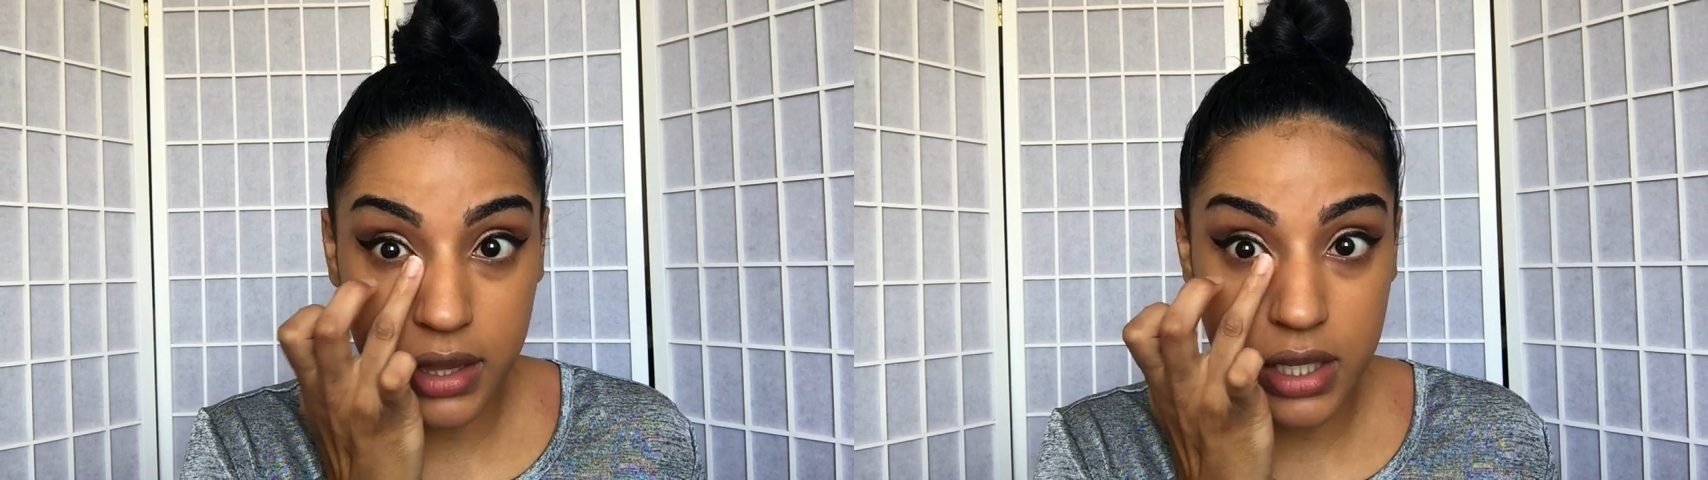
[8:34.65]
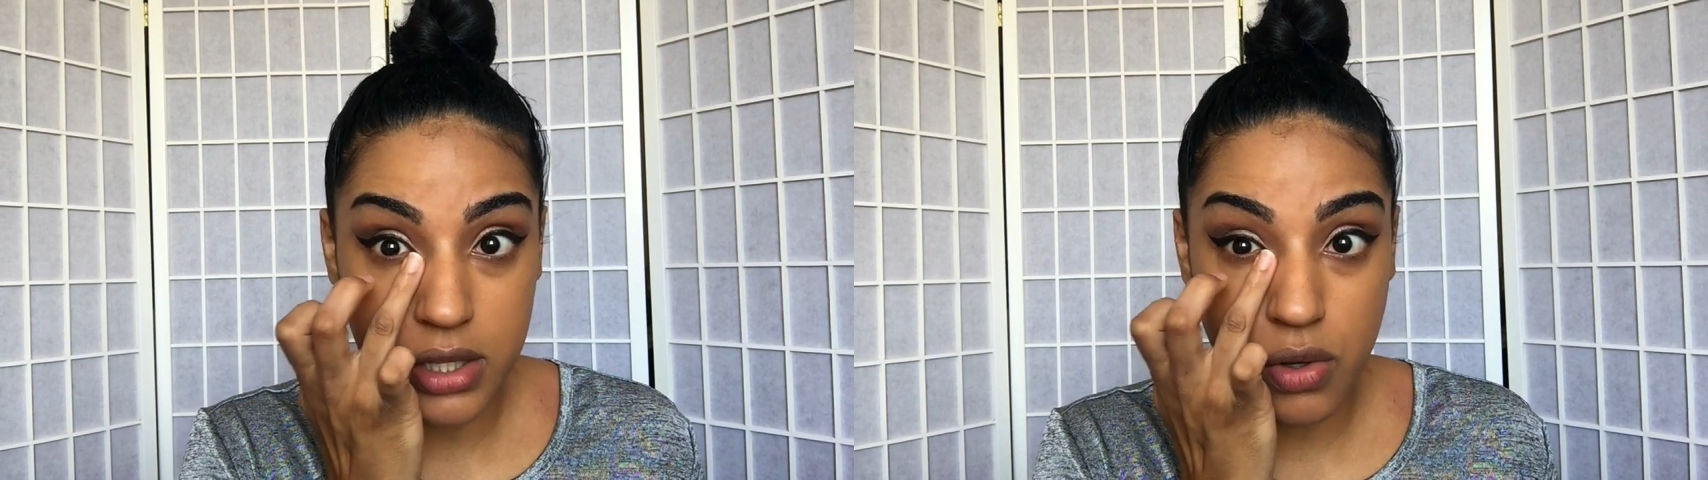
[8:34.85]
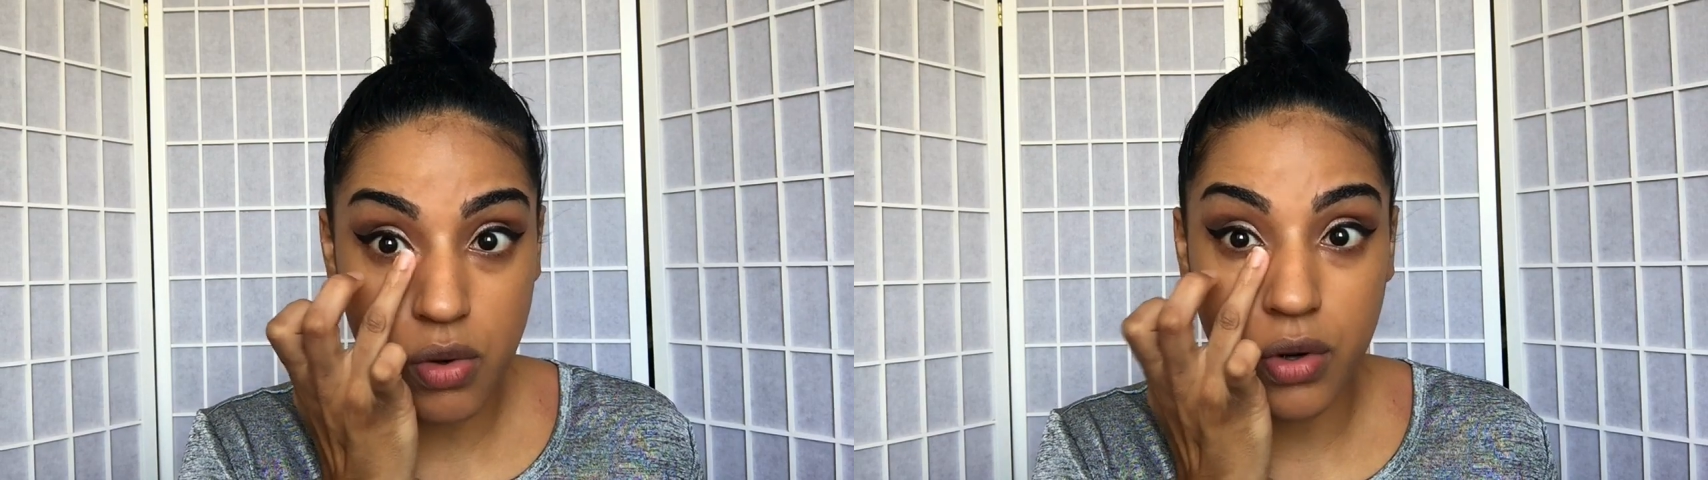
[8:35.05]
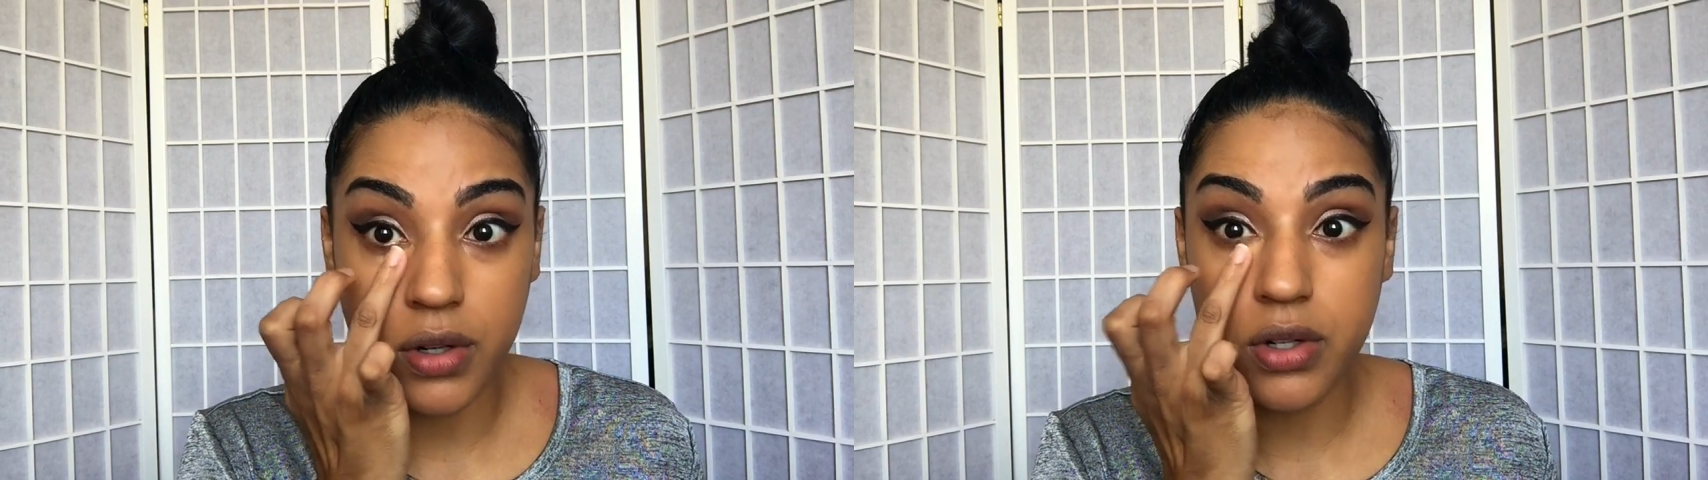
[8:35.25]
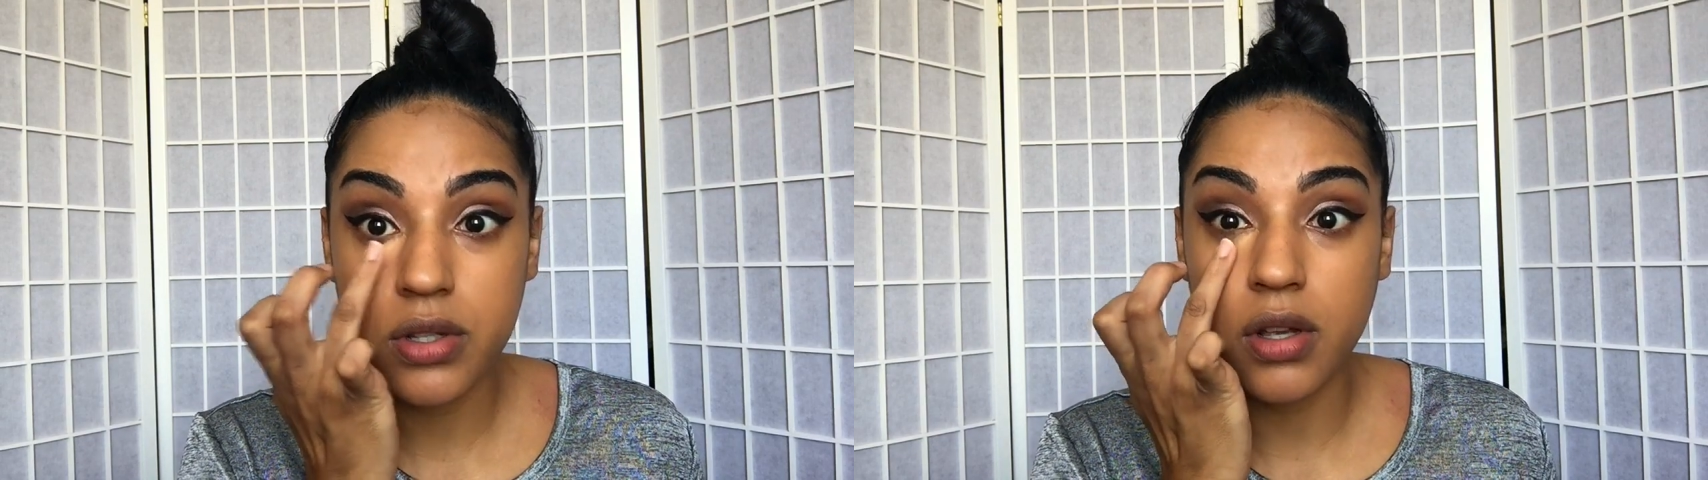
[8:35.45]
in these
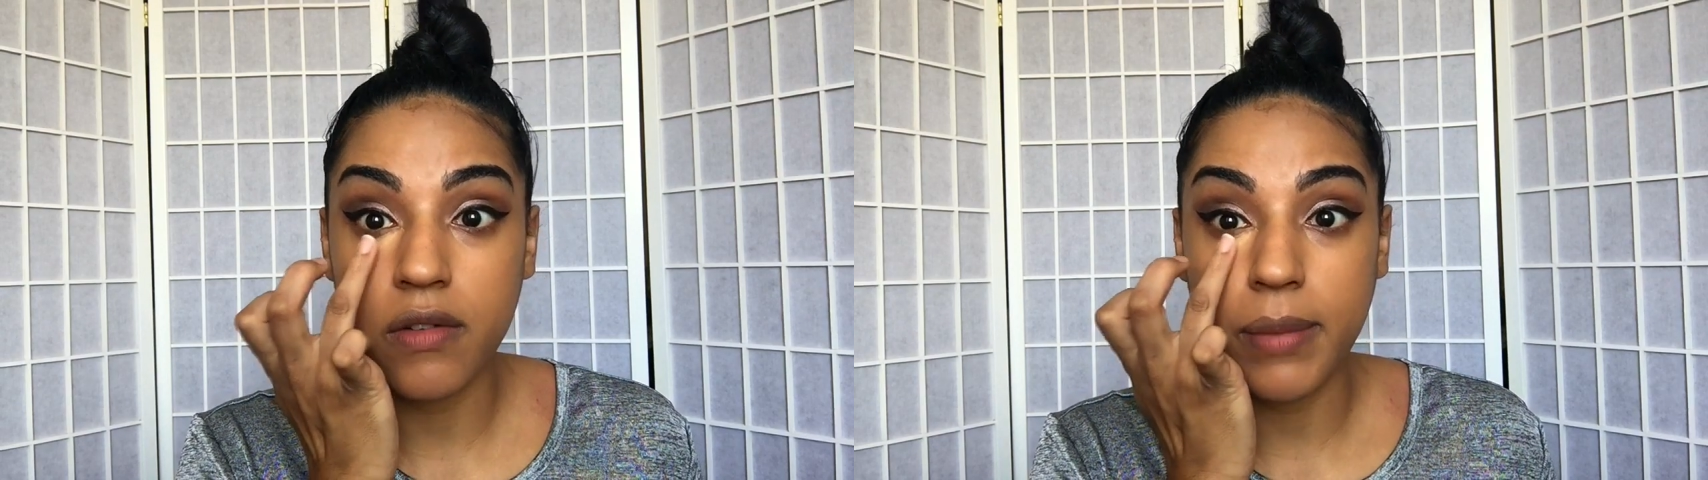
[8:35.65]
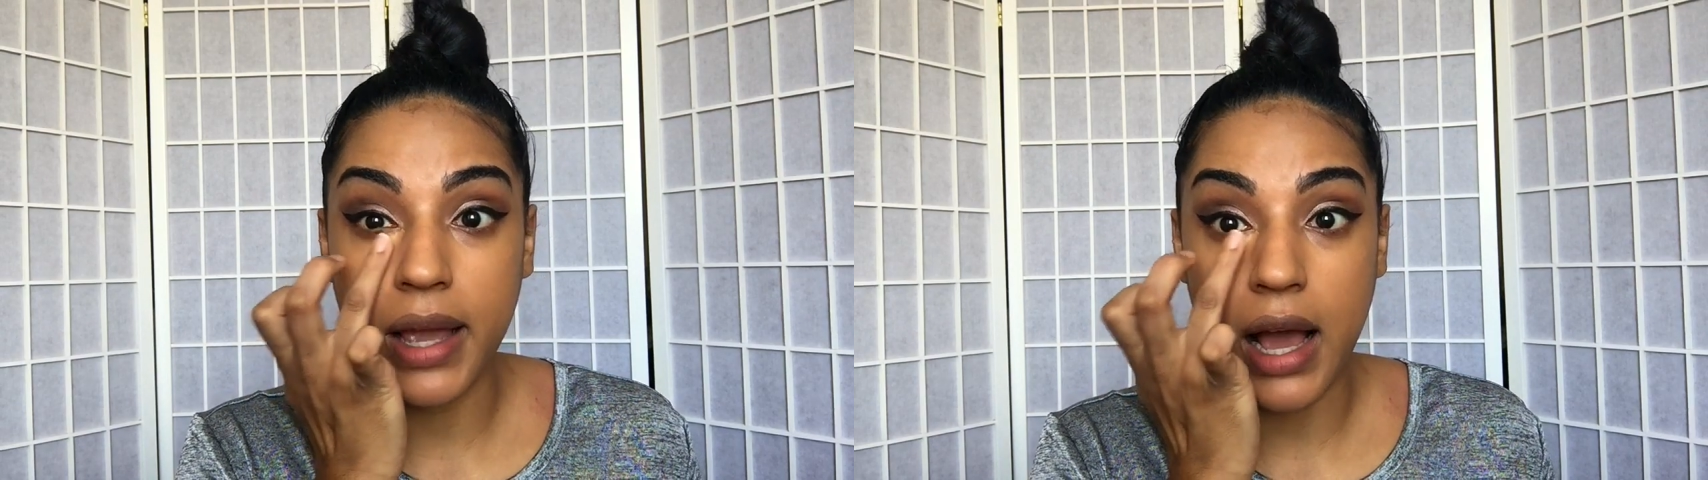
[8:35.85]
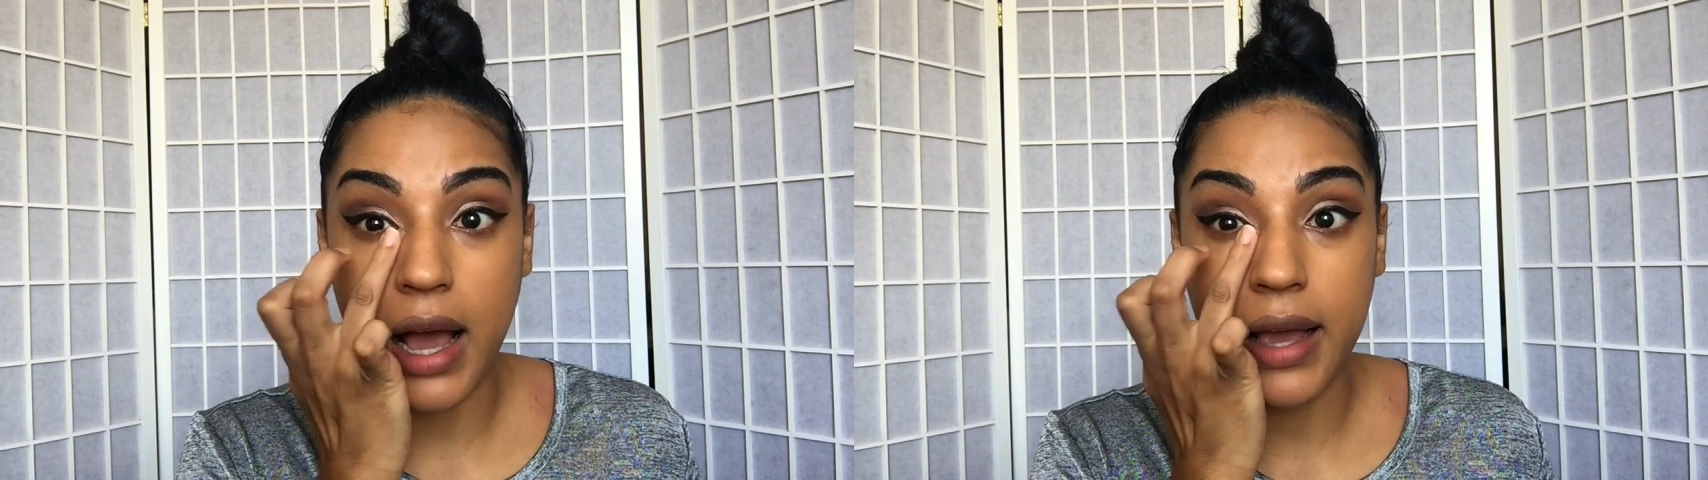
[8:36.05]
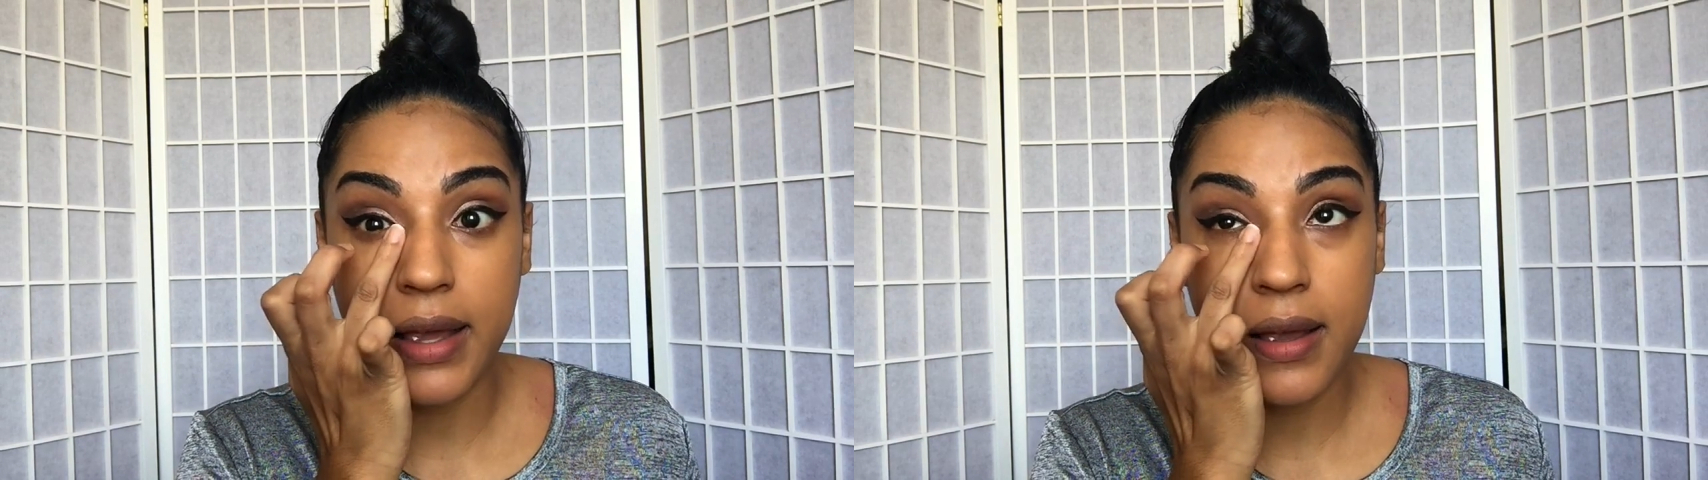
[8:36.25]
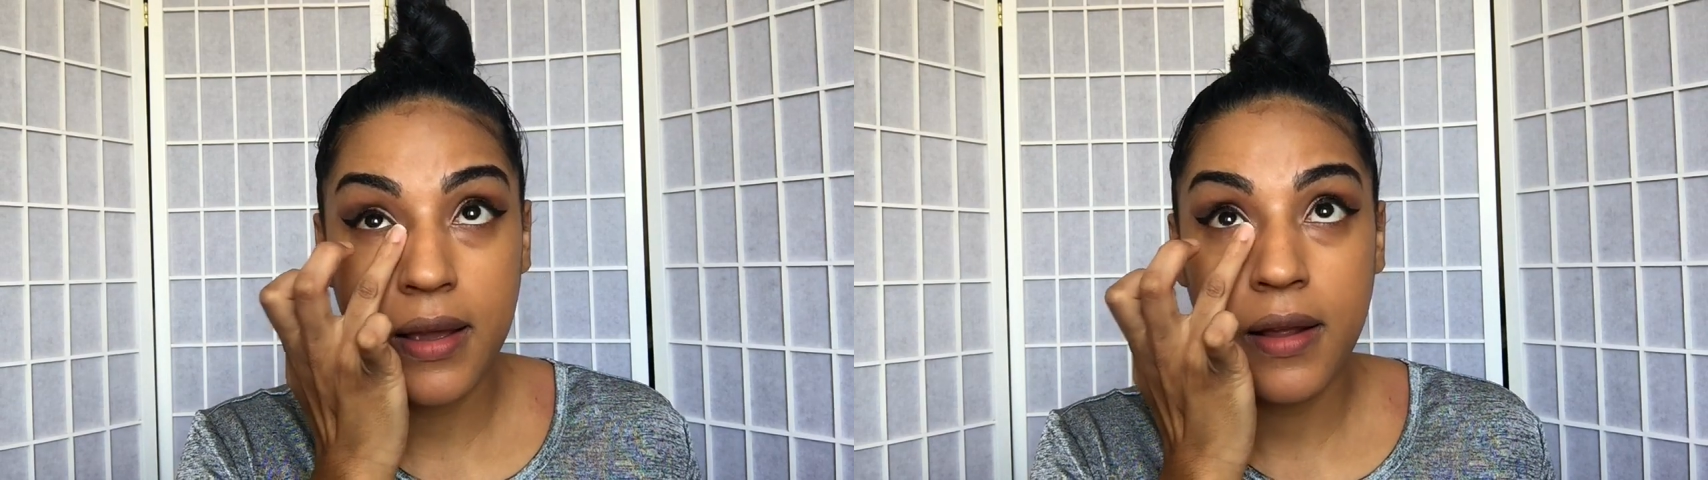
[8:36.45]
corners of my
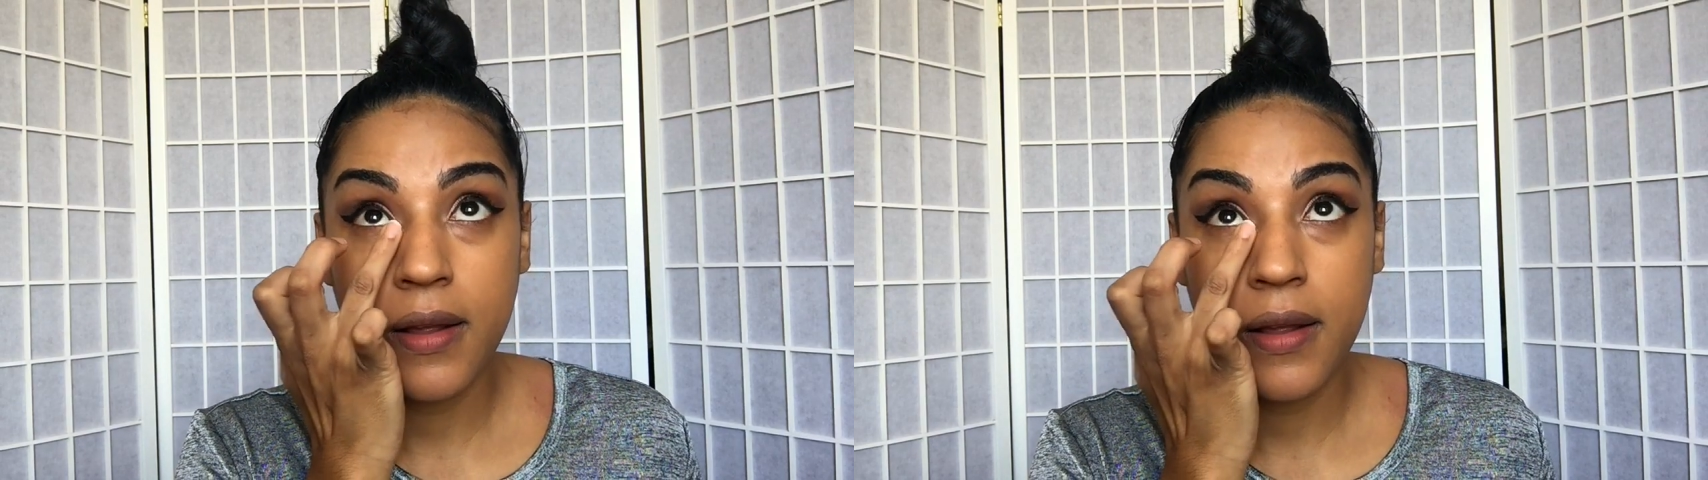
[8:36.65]
eye